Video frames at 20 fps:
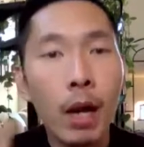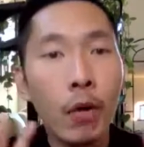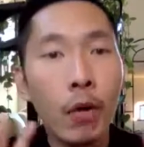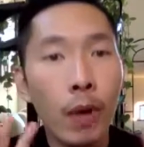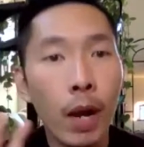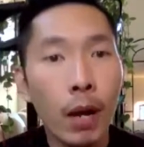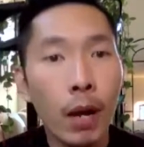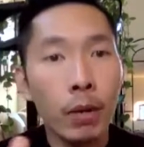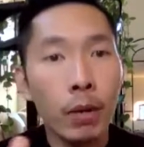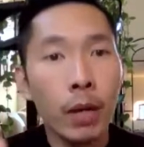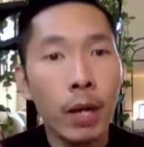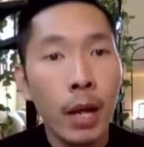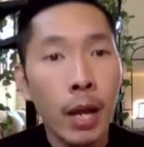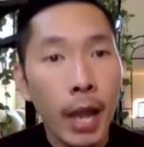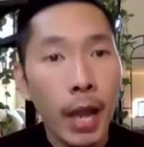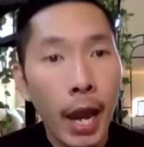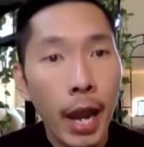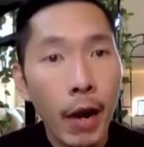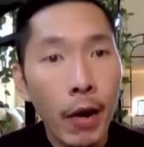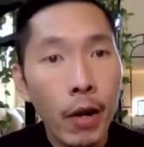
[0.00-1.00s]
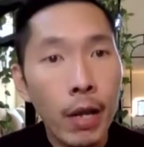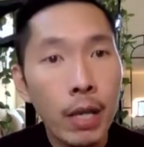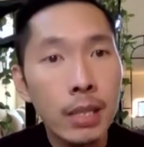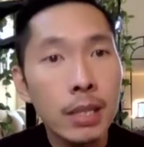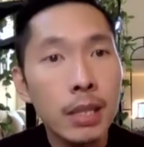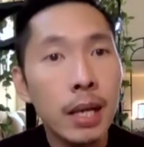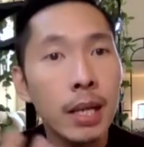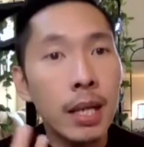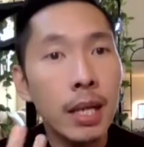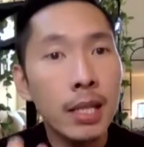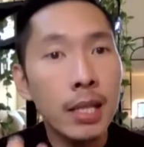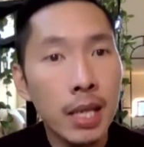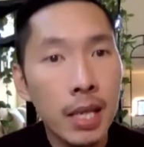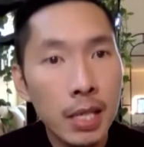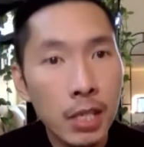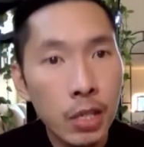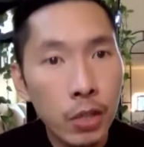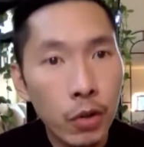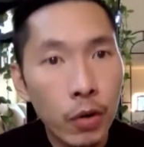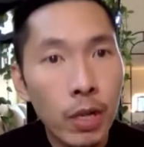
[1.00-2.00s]
around area studies,
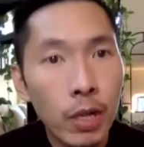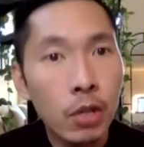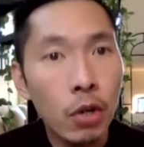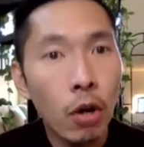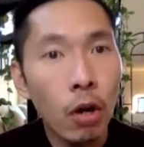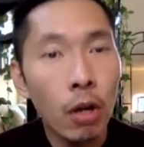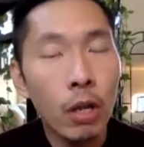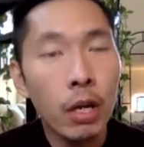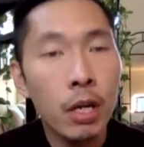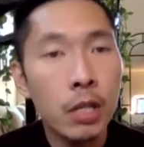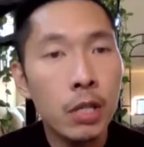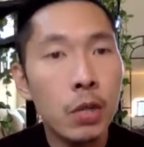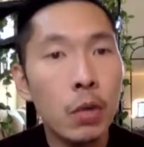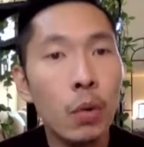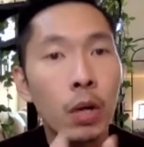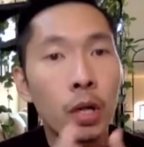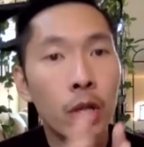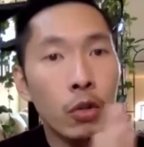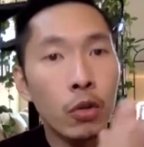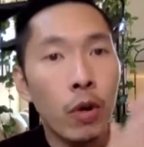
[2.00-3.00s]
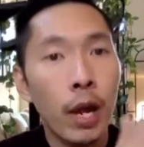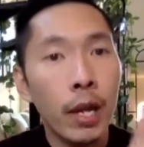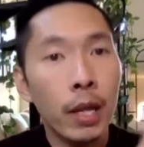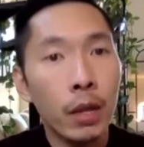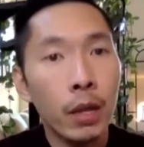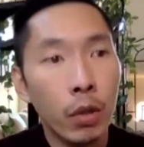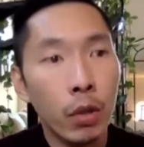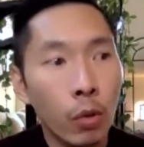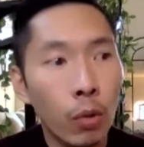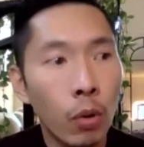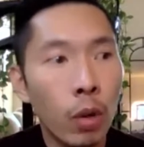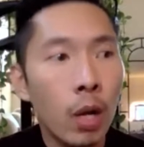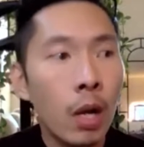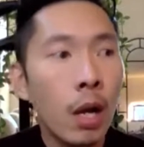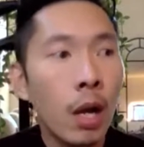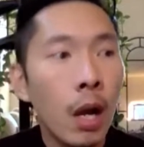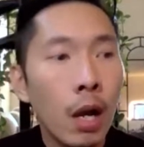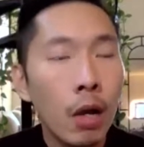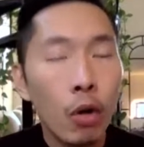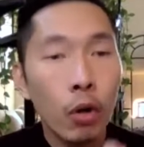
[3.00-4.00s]
history scholars who are trying to
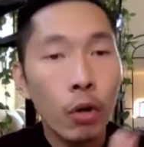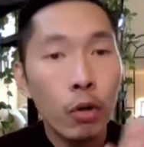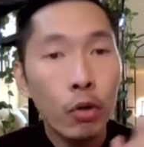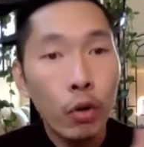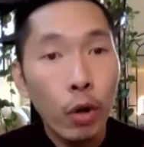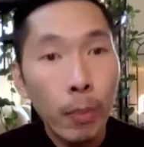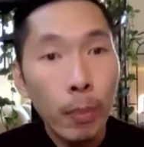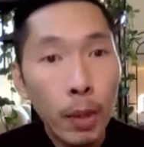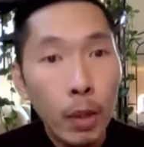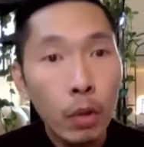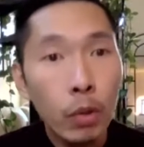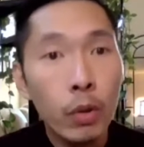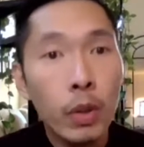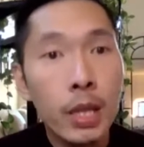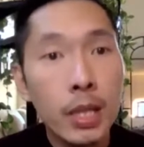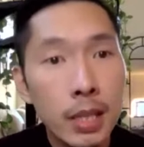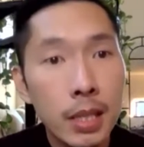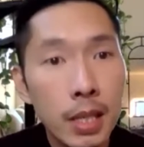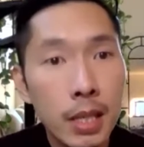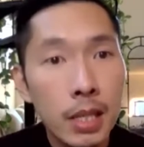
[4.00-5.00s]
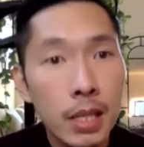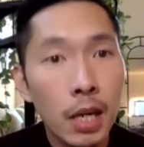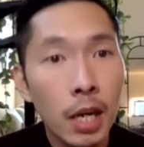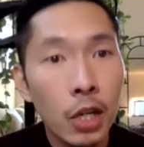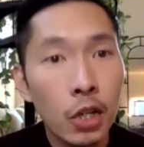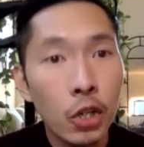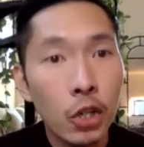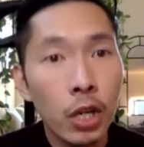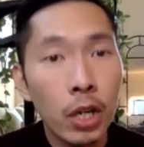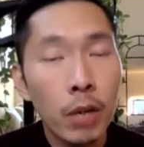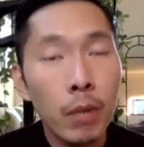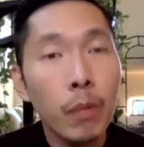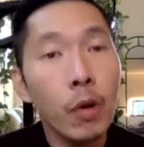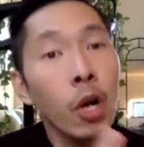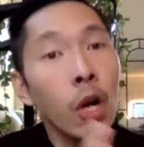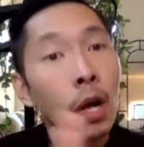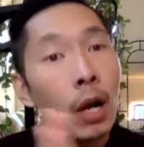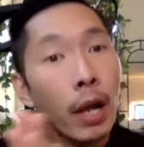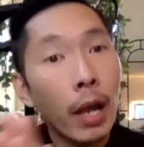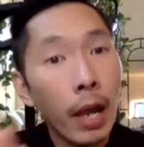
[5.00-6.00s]
contribute to this discussion,
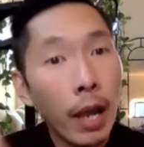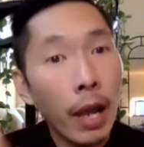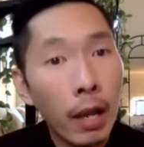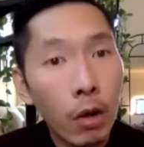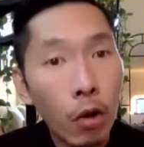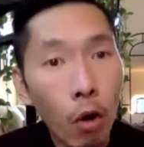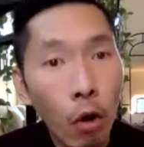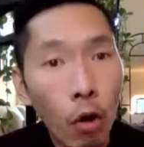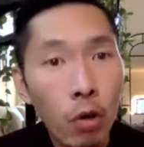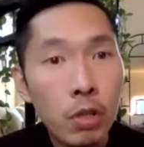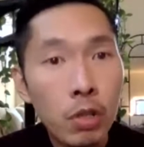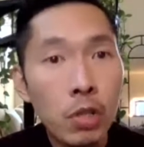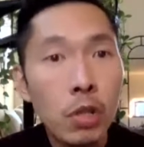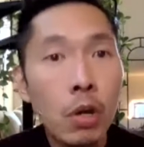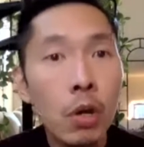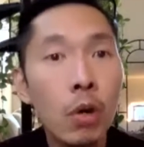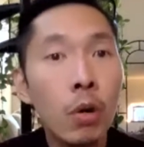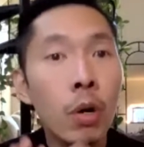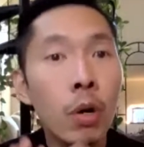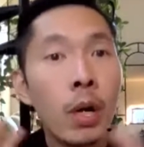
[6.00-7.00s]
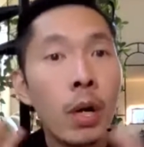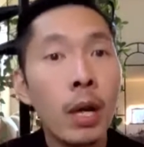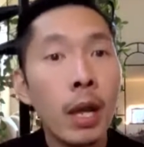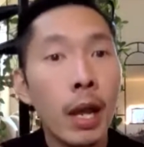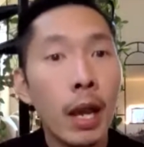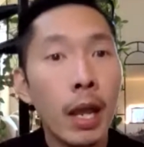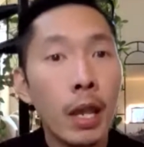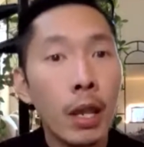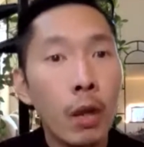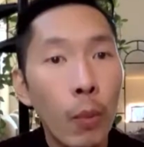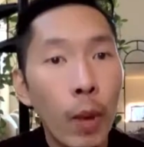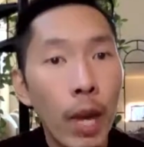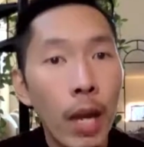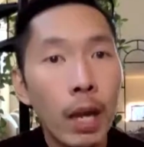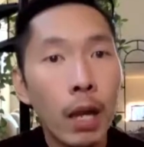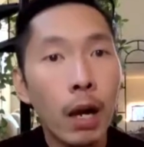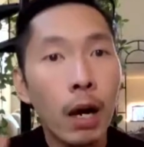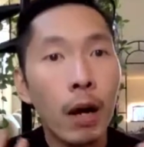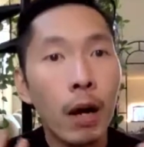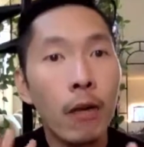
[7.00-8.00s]
and also in the
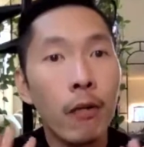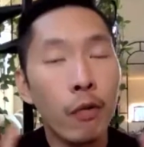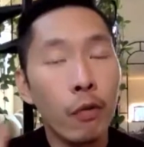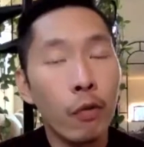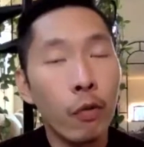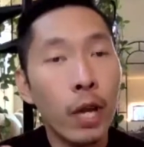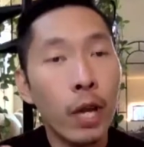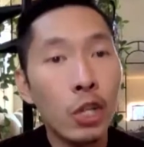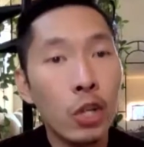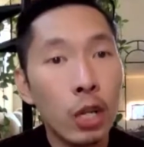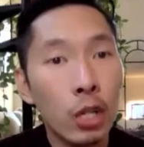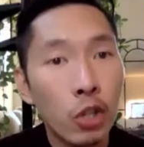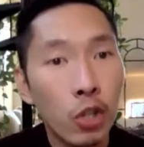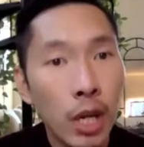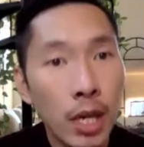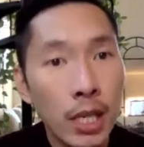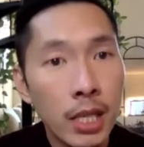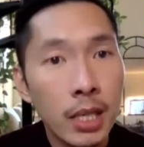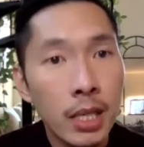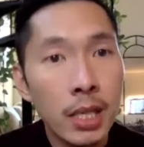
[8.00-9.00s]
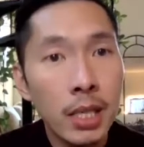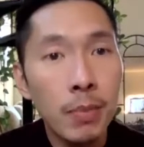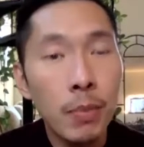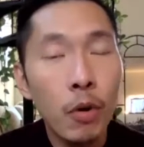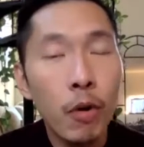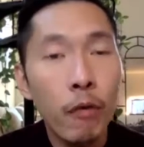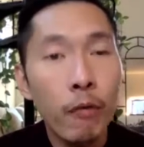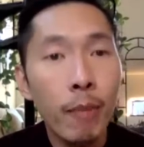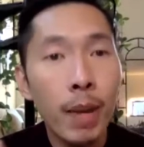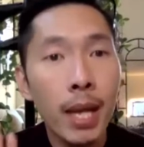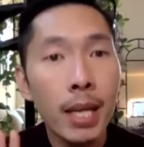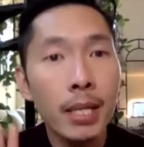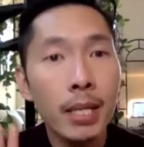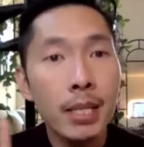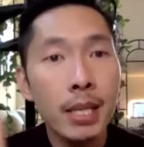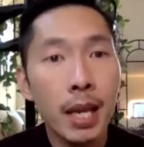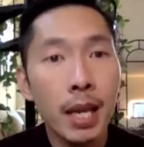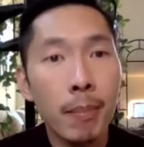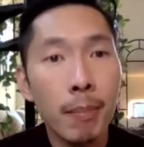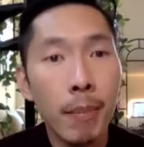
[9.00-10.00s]
wake of racial justice
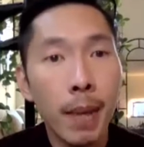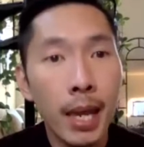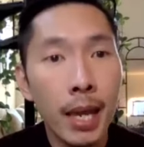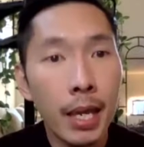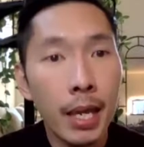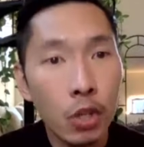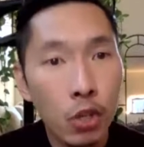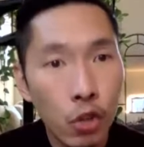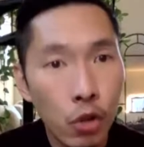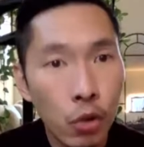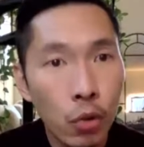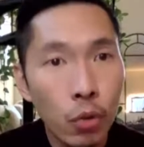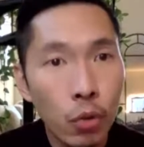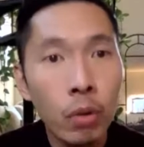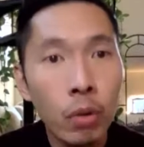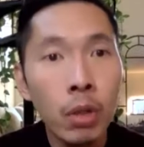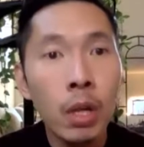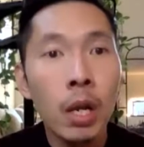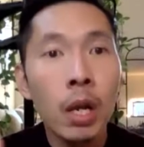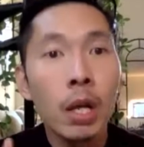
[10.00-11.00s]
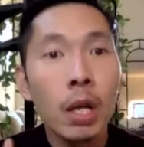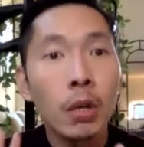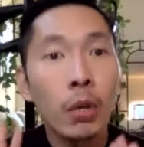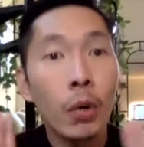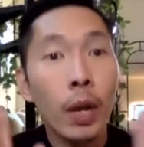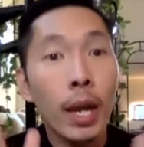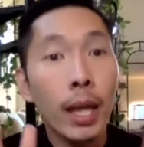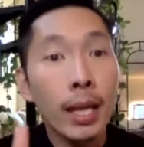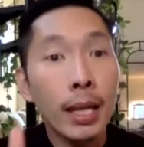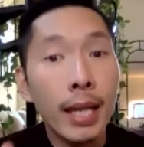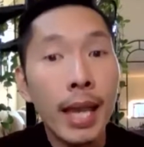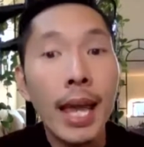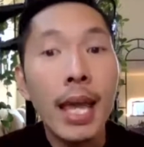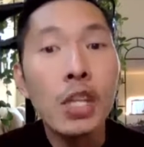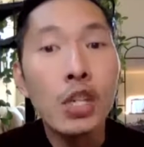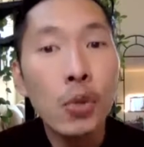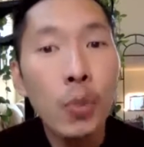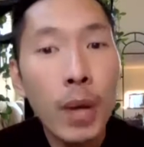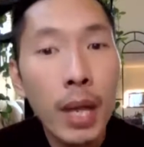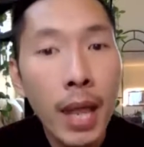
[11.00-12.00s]
movements in May and June to
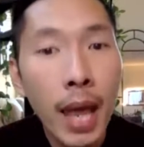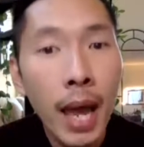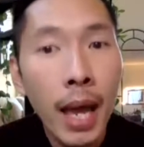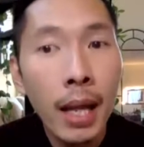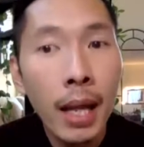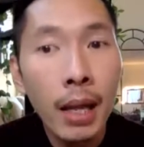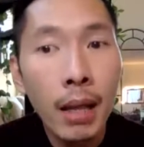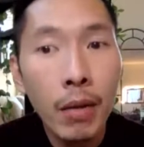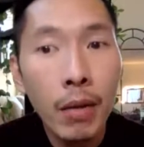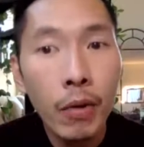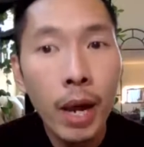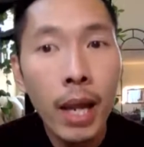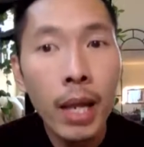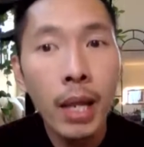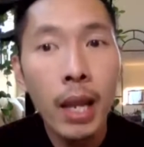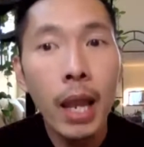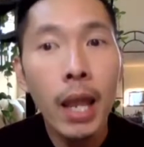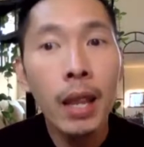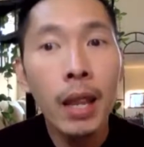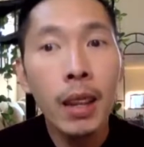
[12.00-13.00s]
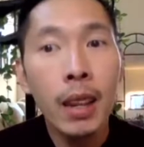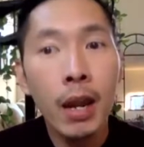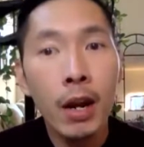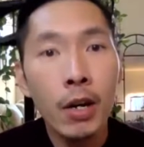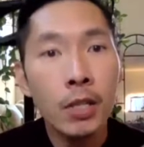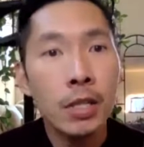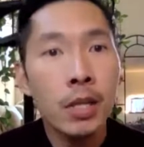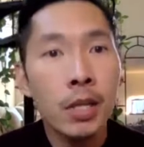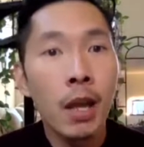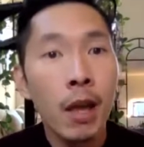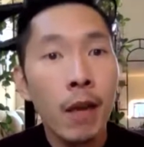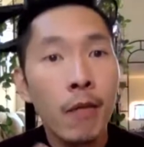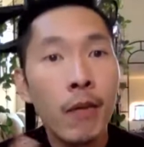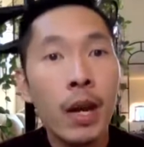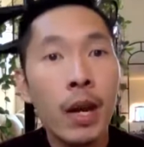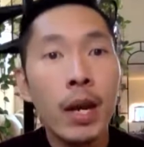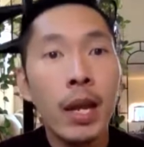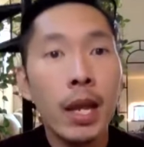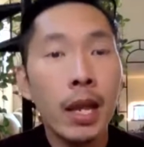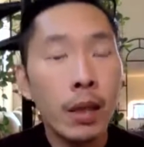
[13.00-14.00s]
engage with that, right? And there's
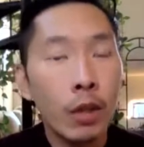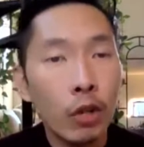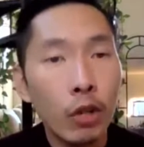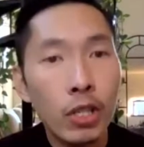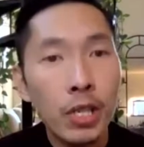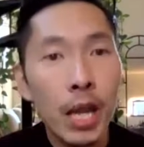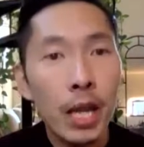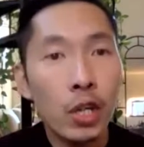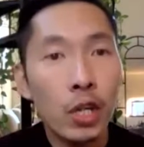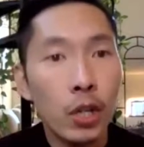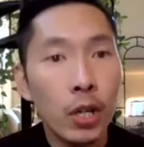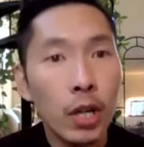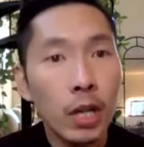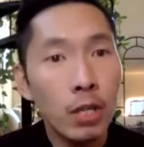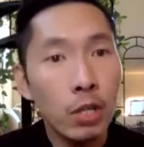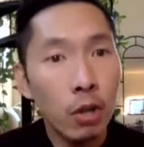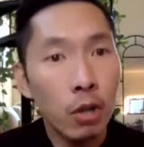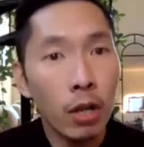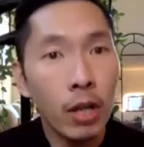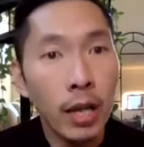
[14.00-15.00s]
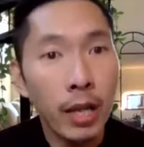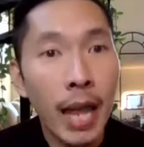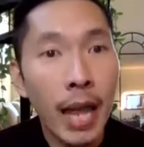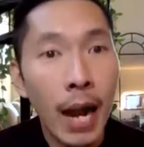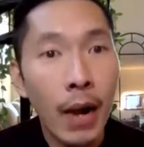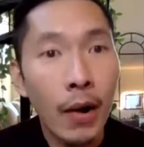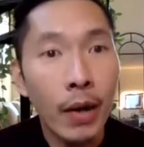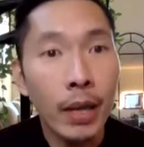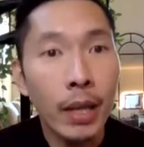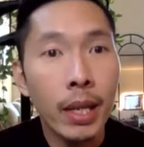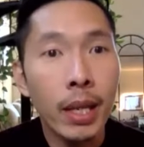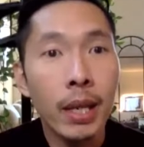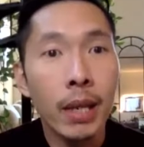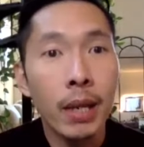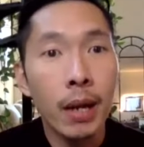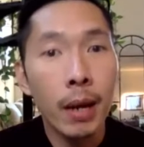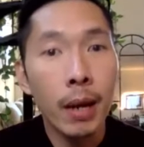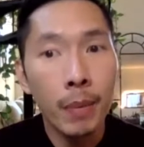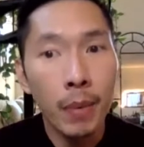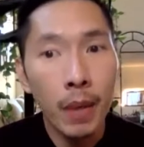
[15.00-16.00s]
very intersectional solidarity
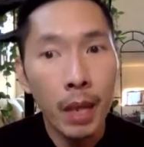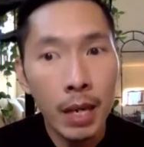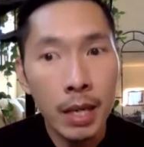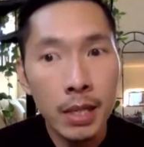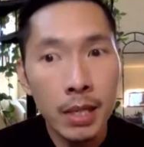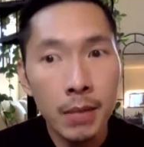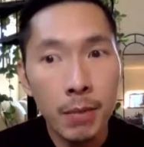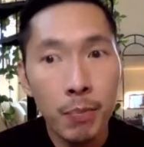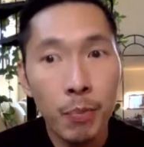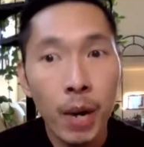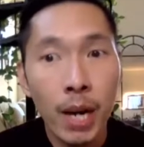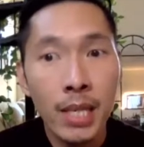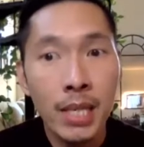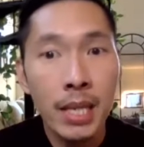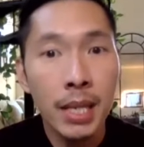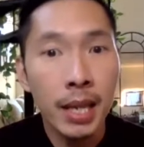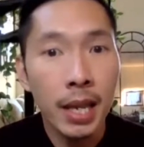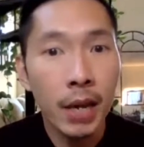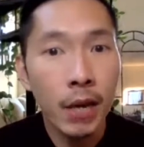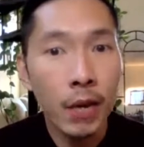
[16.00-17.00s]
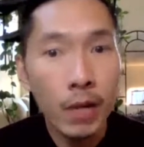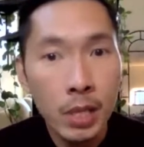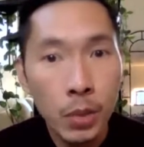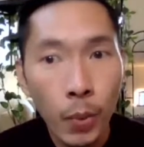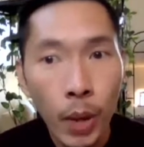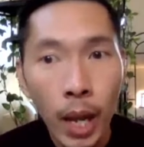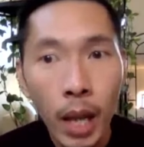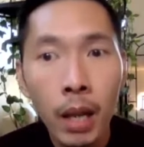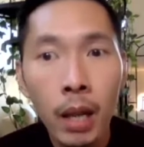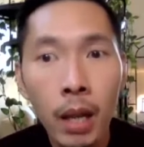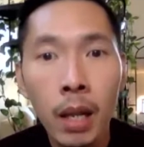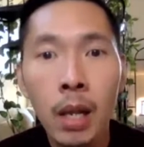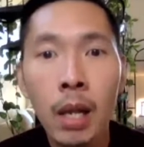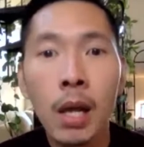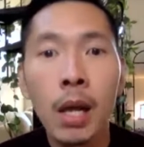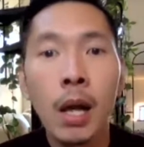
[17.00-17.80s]
that is present here as well.